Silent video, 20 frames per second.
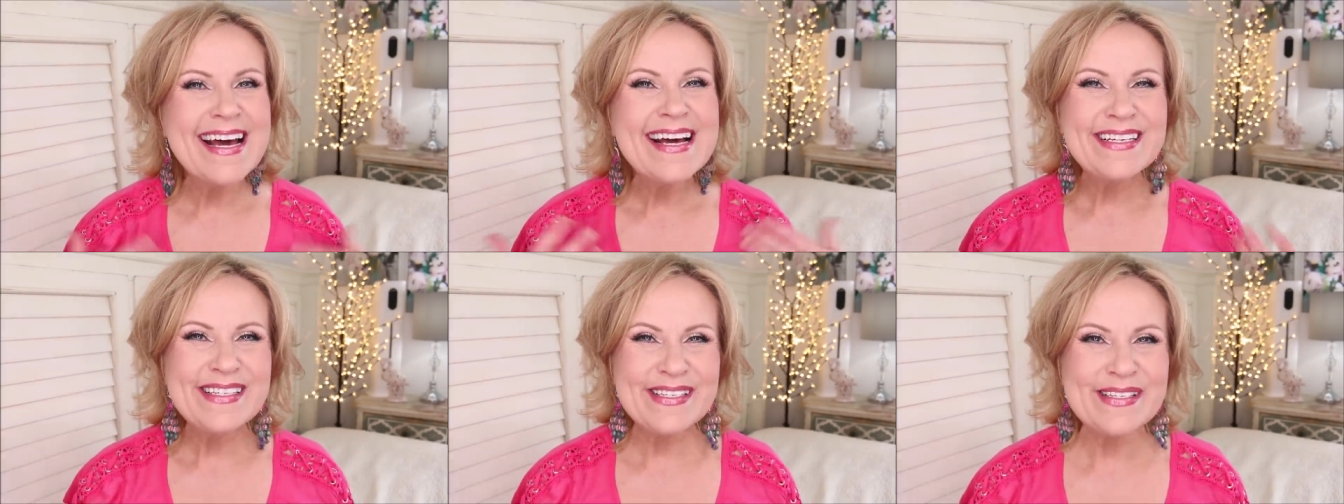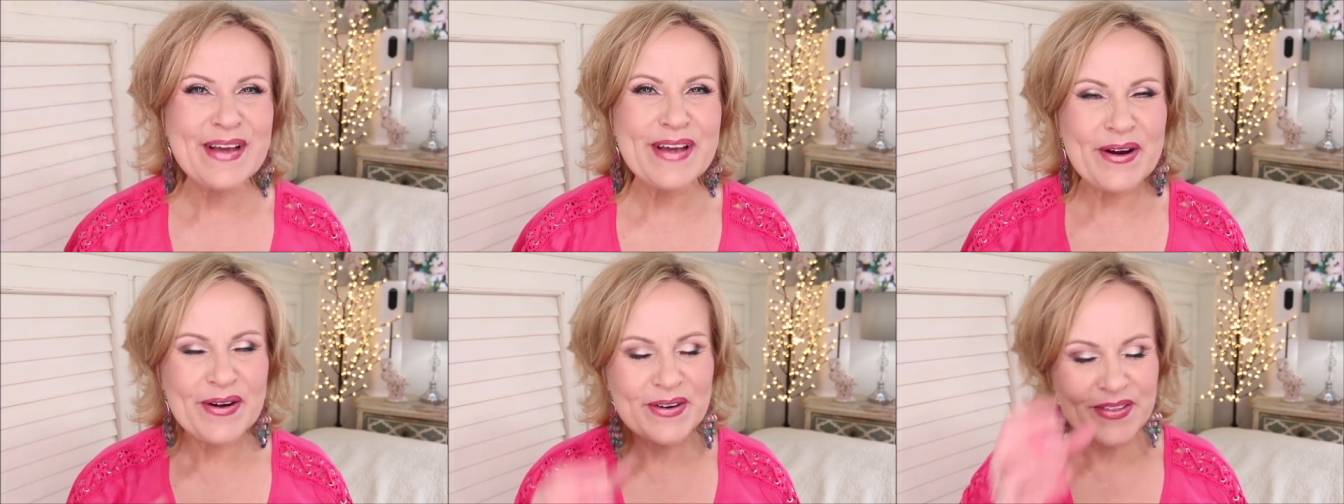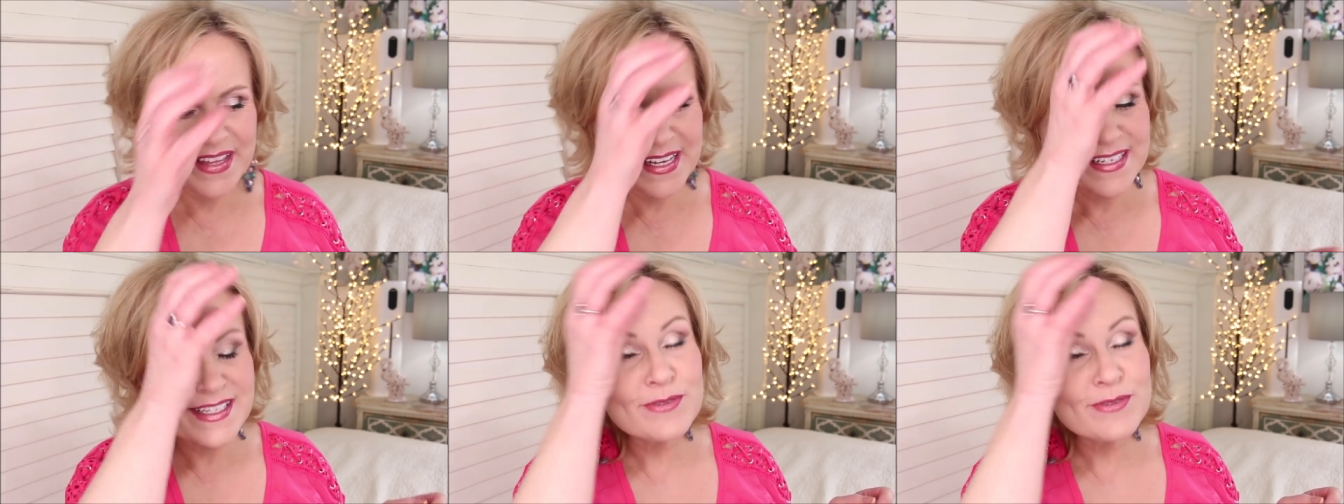So
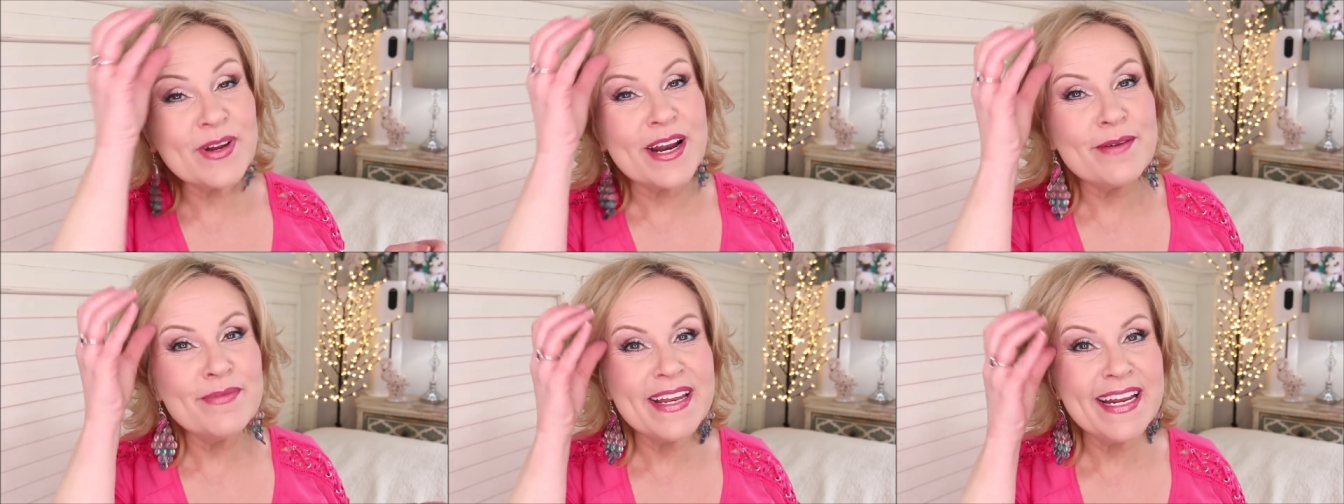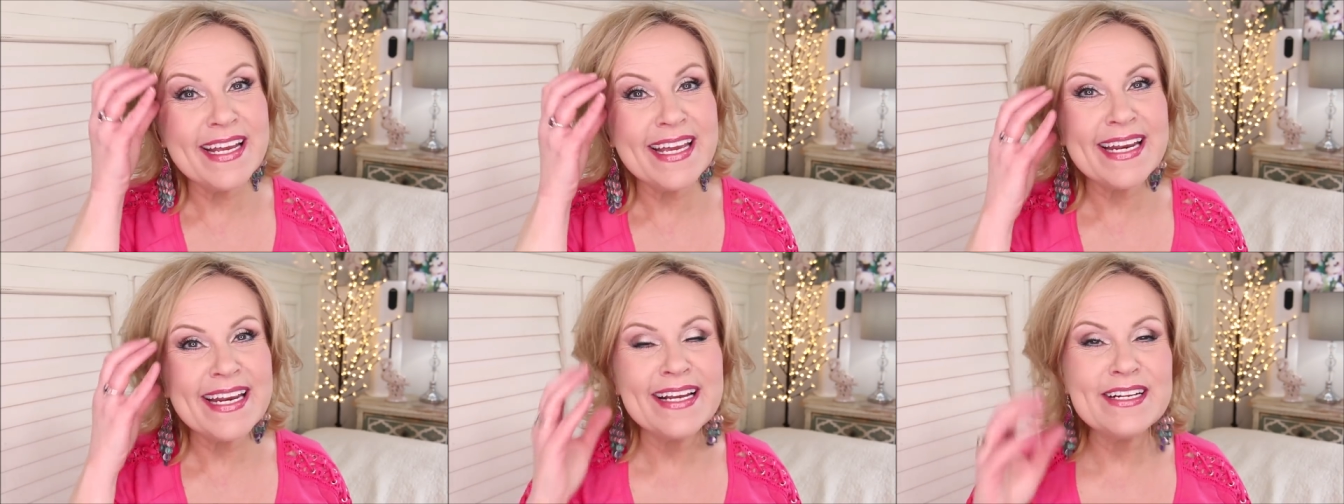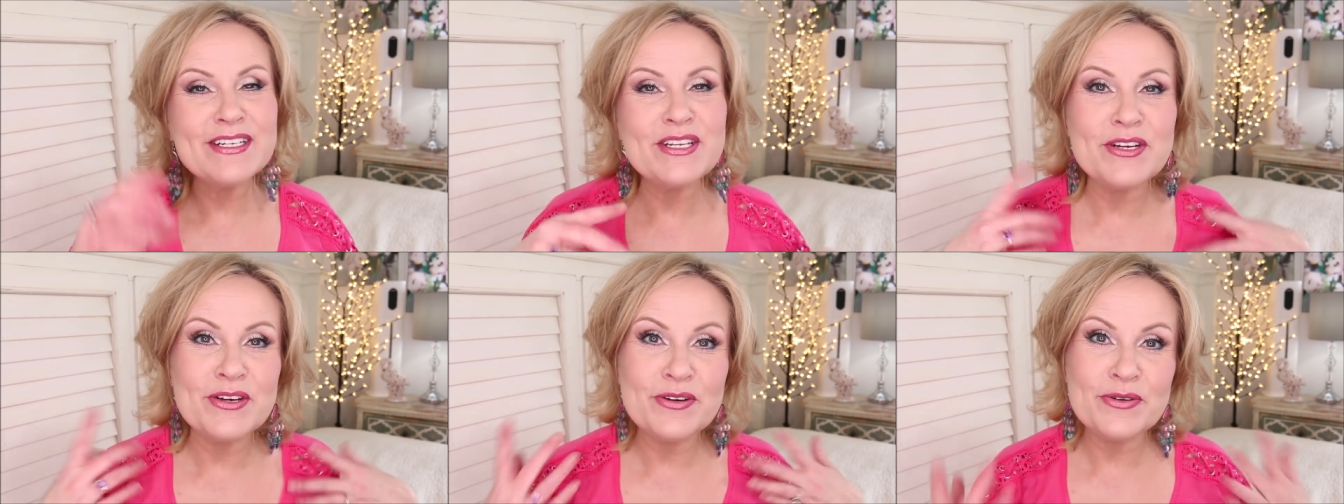that's what I'm gonna get
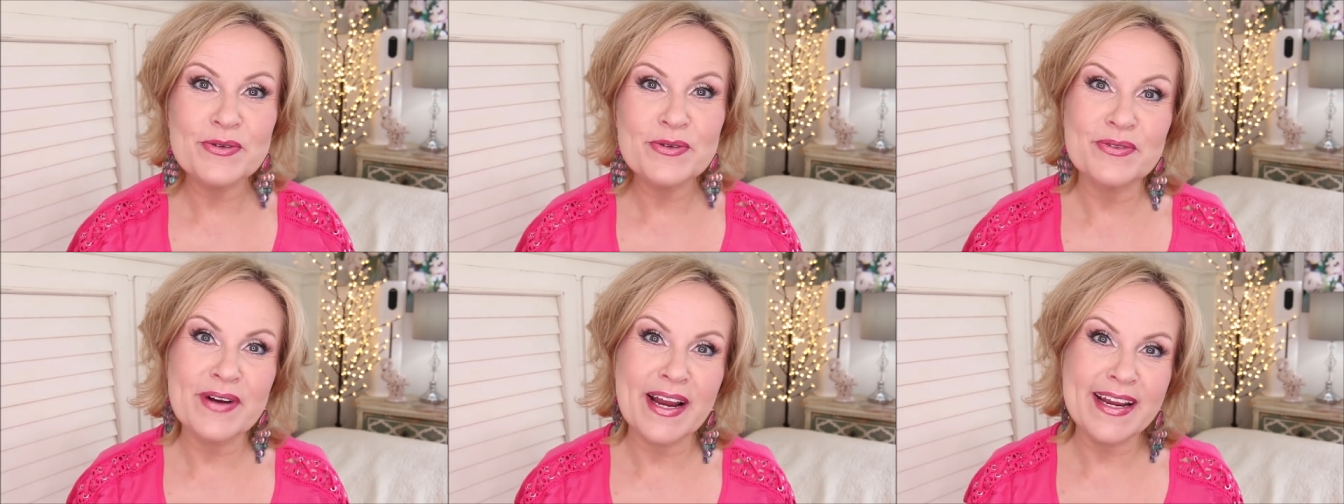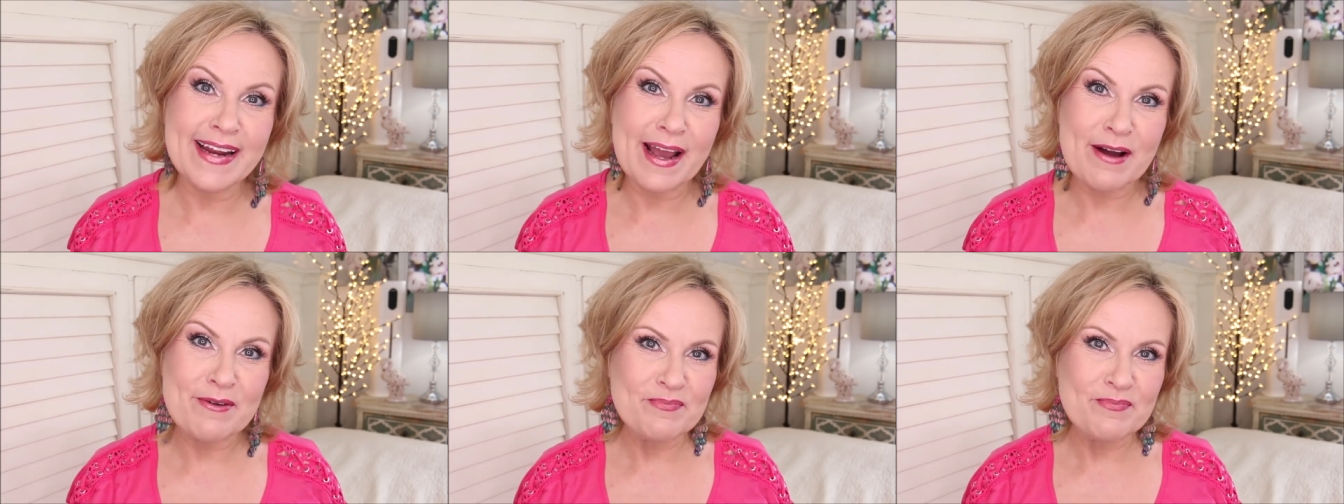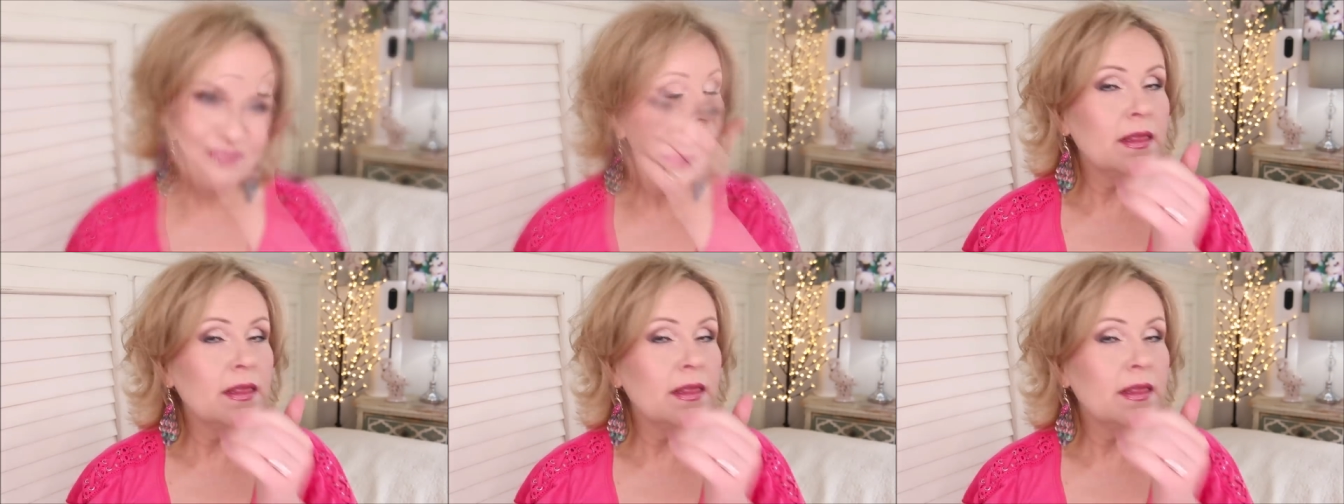into right now.